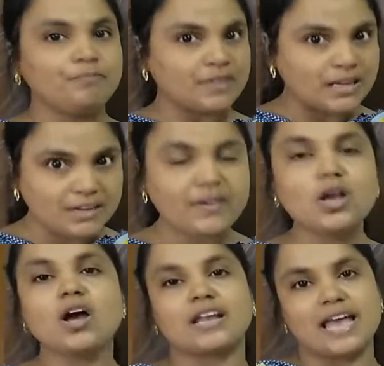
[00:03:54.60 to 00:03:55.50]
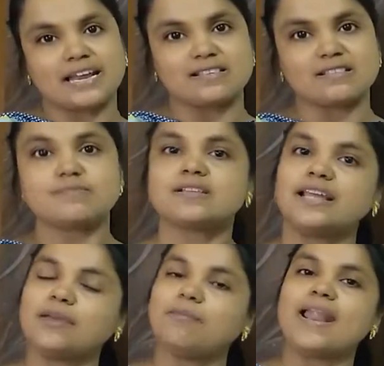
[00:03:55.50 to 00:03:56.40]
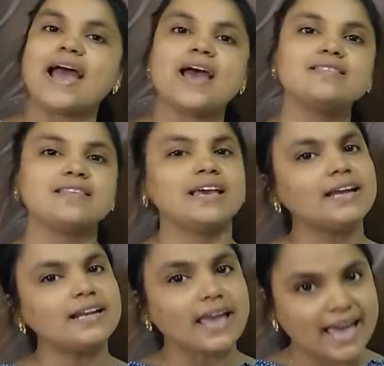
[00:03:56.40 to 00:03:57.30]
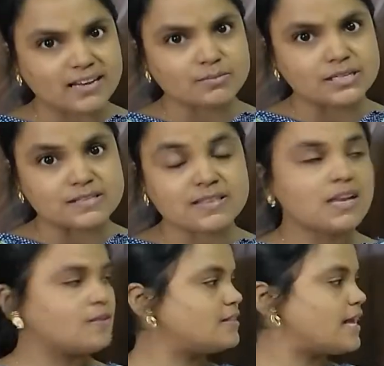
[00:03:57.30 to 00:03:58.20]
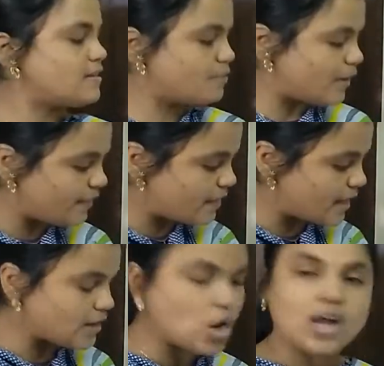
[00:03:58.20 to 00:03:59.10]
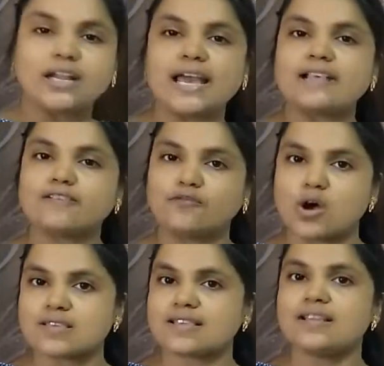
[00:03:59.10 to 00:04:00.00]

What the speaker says: living organisms like plants and animals. So that is why they are called as fossil